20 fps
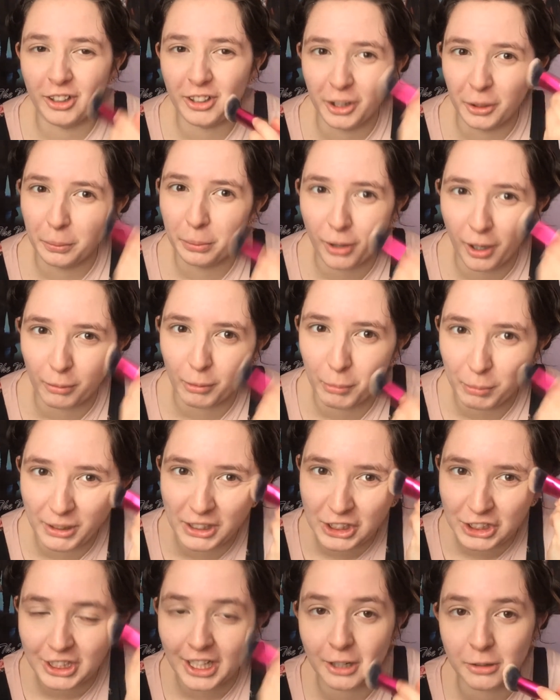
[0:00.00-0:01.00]
You'll
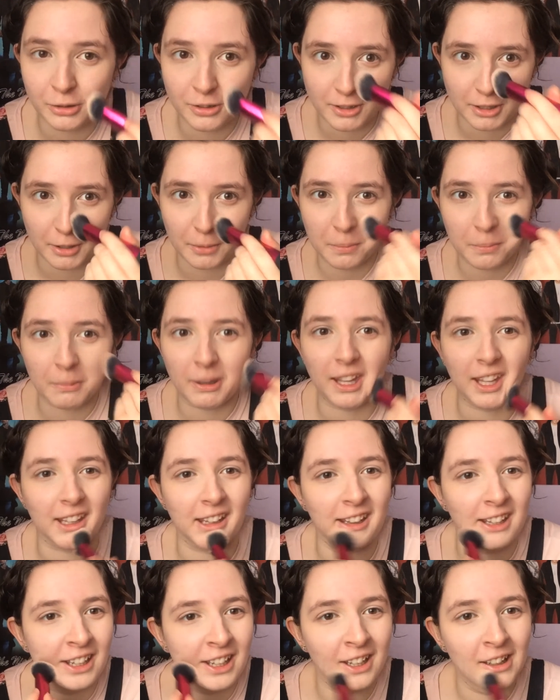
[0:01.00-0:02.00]
probably shout at
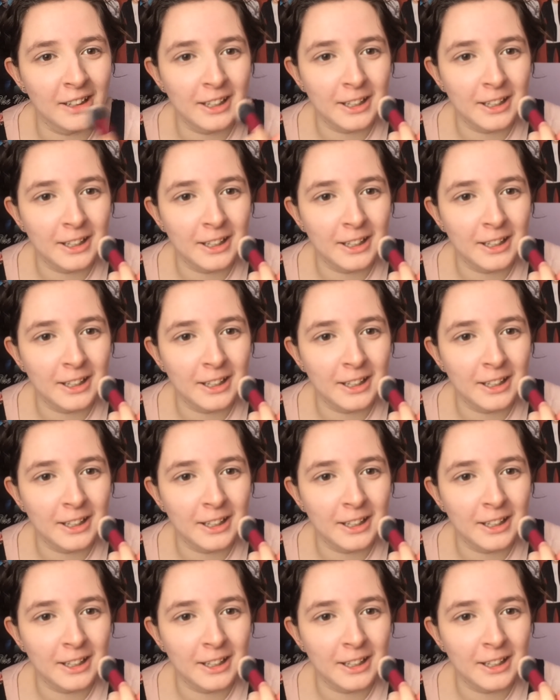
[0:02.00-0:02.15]
me.